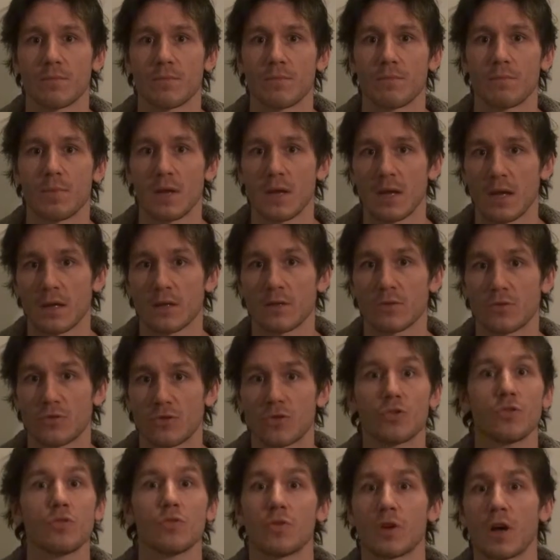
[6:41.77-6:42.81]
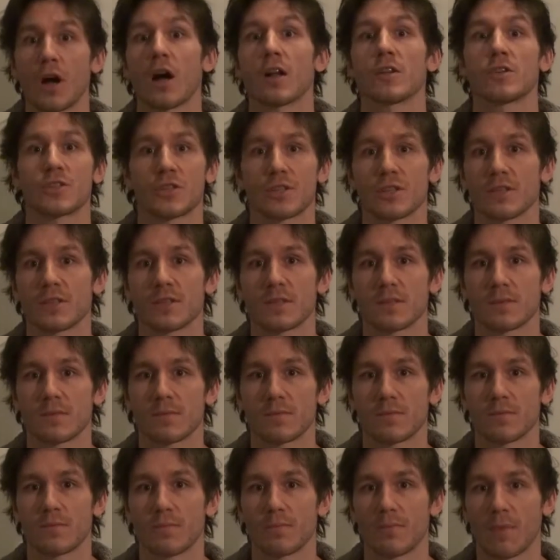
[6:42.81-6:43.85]
being too conscious
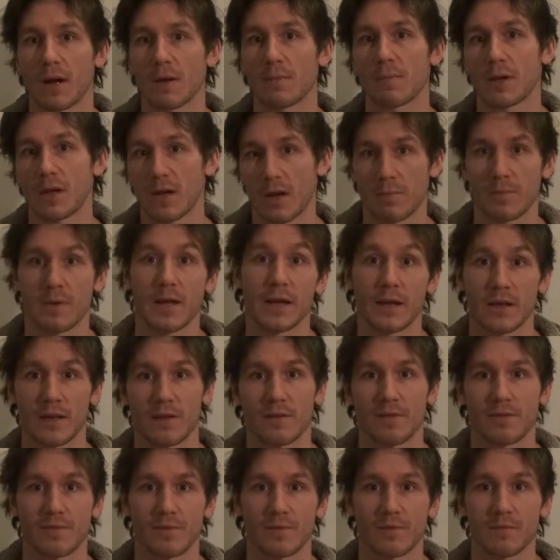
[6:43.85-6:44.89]
might become negative?